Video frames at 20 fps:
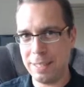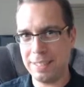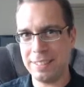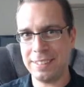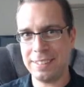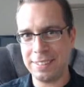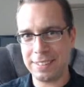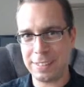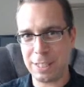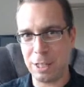
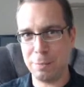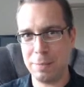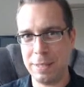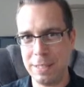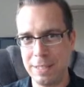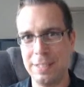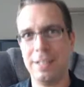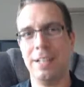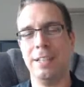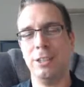Tell me I
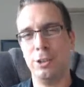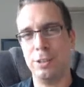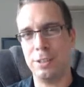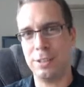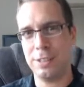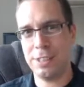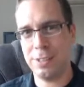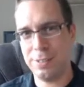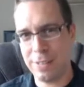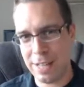should slow
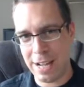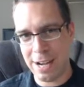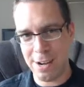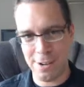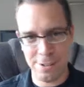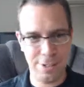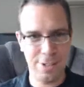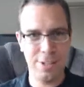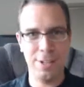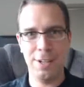down
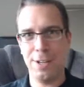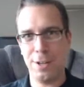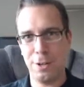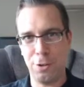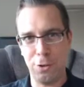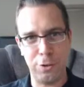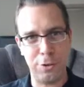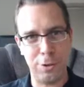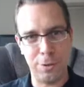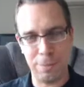or
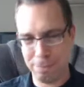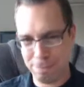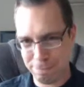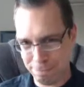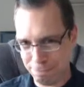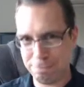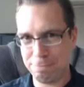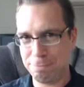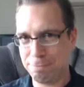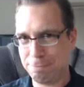
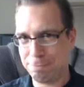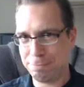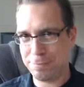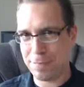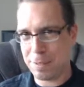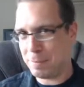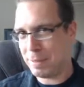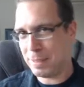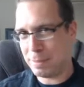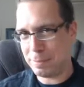give me some
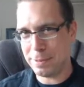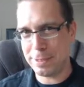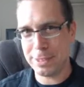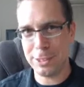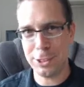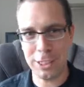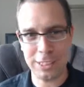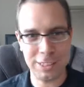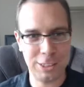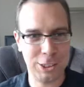
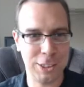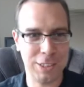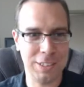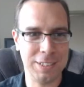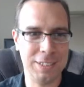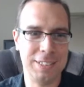suggestions.